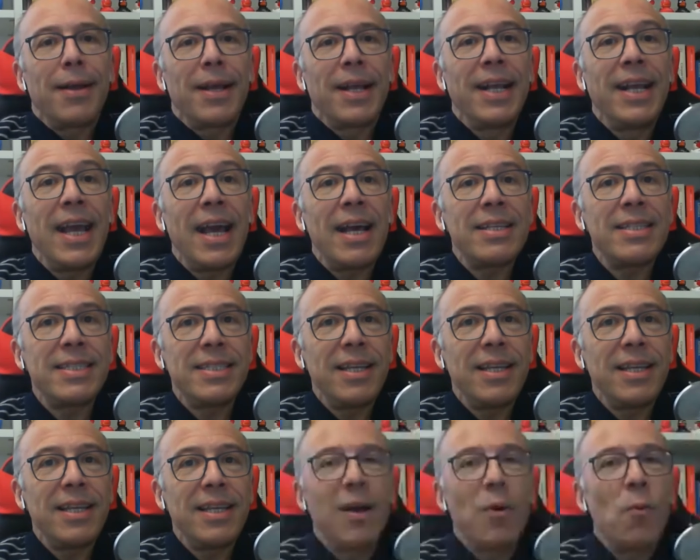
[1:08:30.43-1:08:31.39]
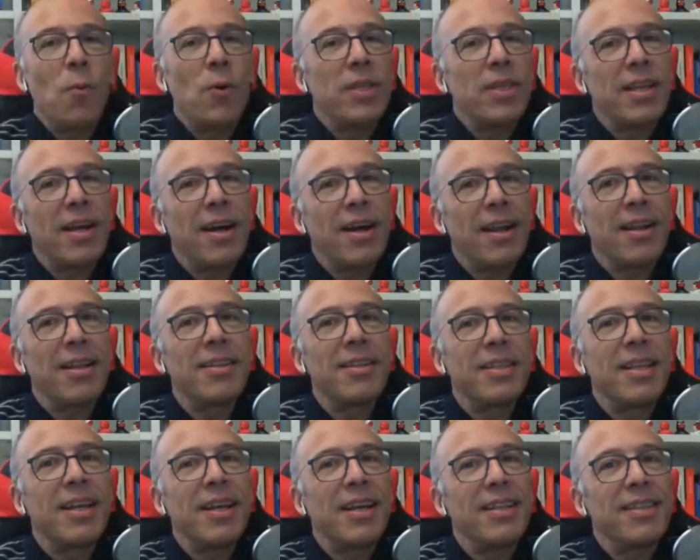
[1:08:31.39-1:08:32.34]
guessing what are
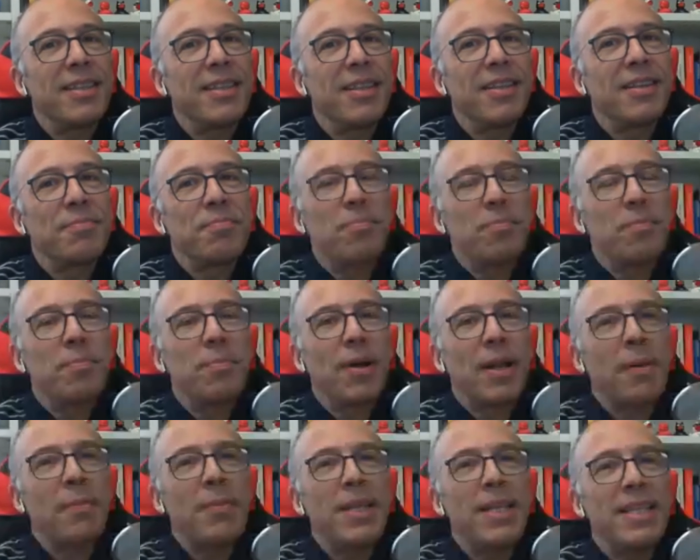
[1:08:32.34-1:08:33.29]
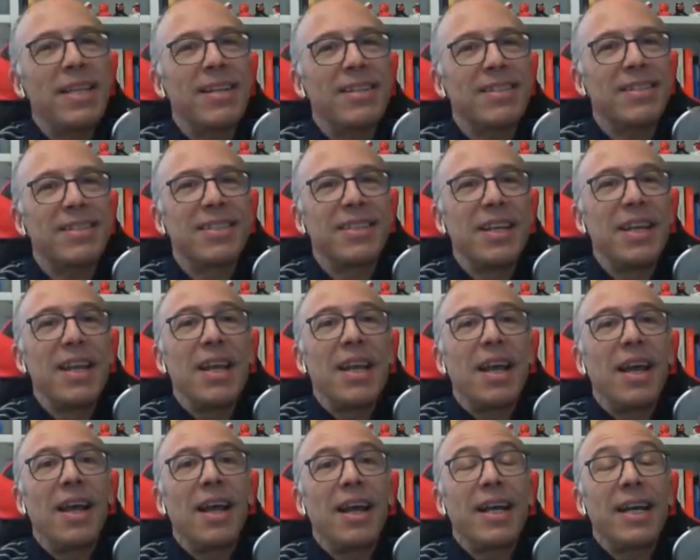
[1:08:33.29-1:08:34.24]
the parameters,
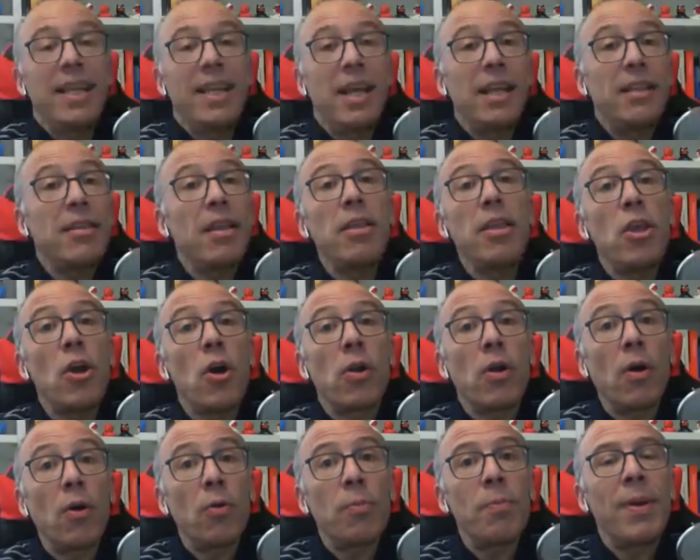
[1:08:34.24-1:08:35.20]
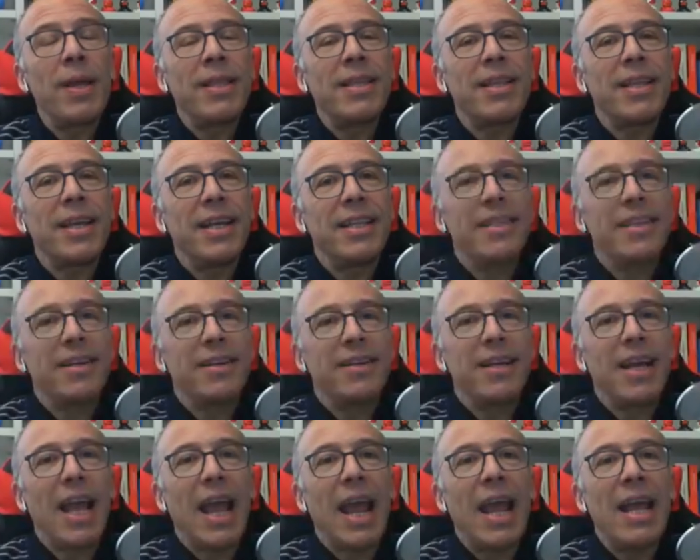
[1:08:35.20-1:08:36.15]
creating your own metadata,
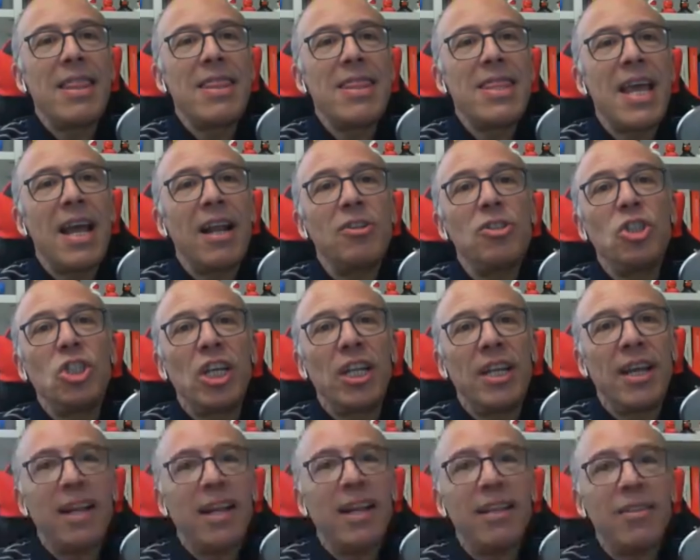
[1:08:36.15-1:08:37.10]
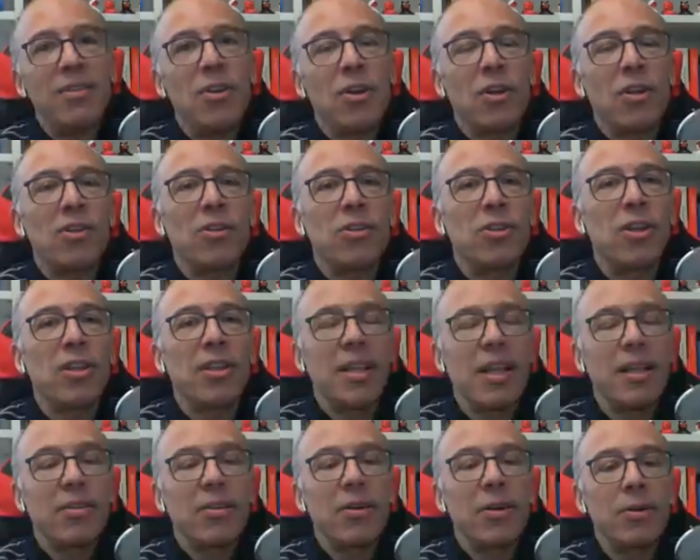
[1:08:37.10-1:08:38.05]
and then generate your
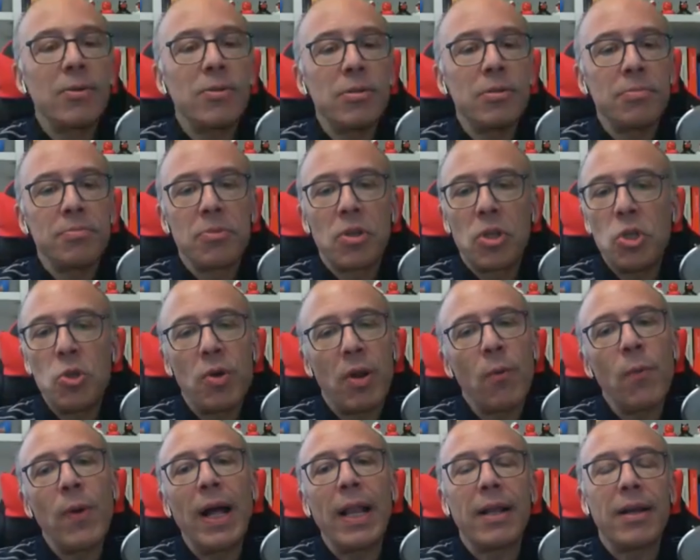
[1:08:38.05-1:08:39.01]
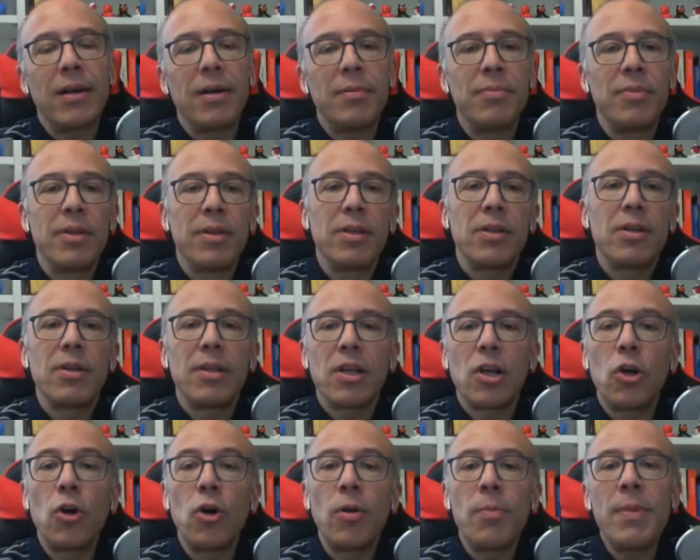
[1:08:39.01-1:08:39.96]
.NET code, you're welcome.
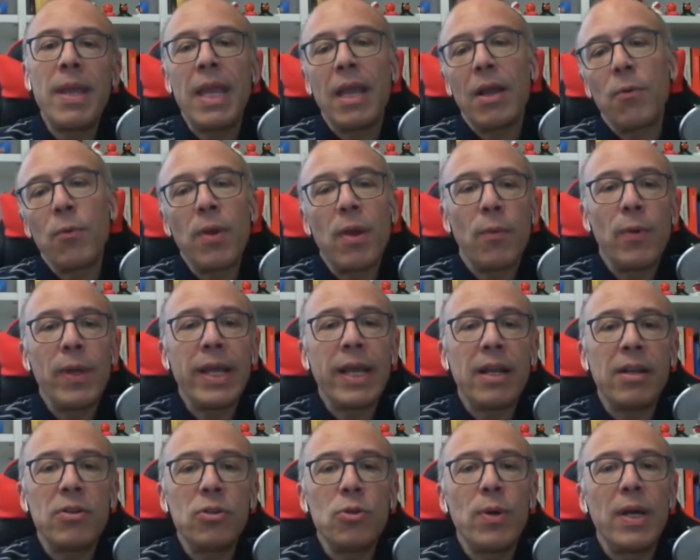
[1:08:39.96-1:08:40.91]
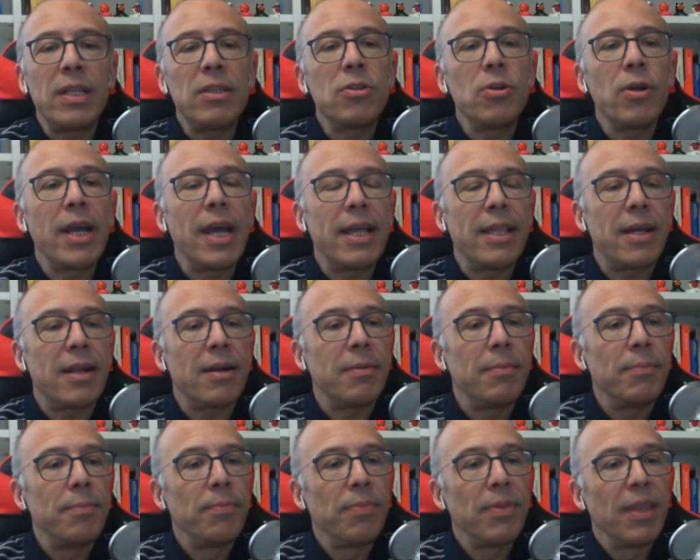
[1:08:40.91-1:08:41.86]
Call me. We can do it together.
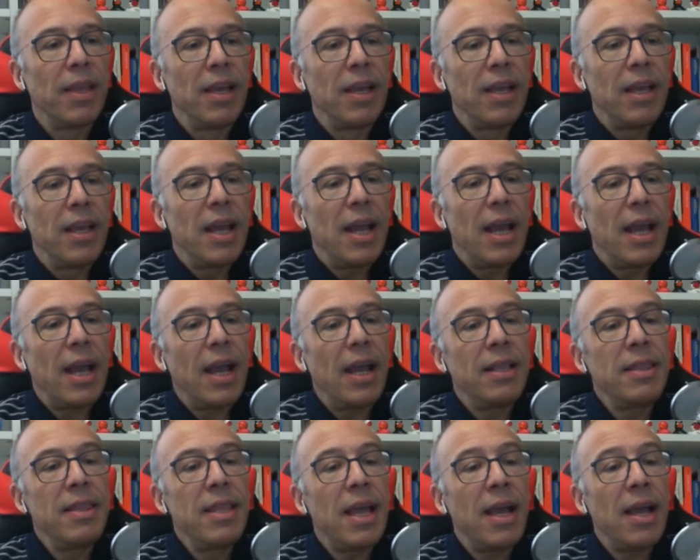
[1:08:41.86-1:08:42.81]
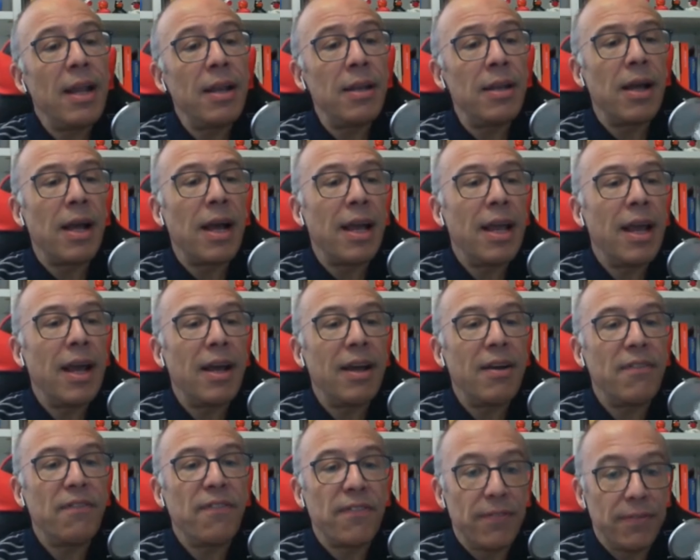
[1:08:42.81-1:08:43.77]
And then I
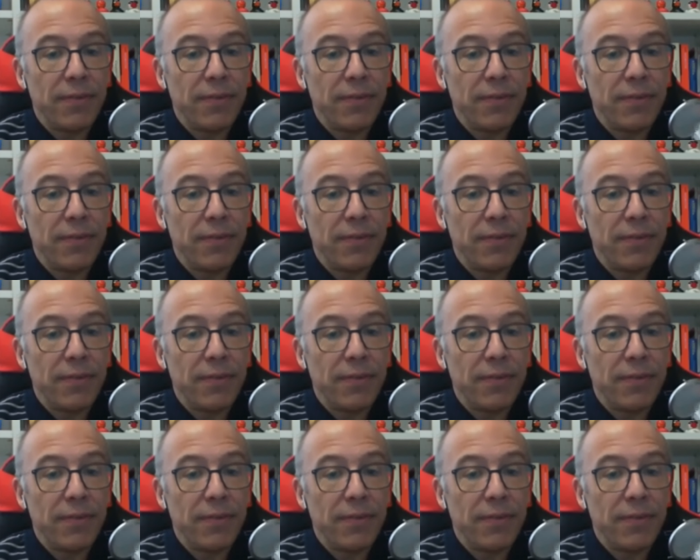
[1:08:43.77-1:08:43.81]
have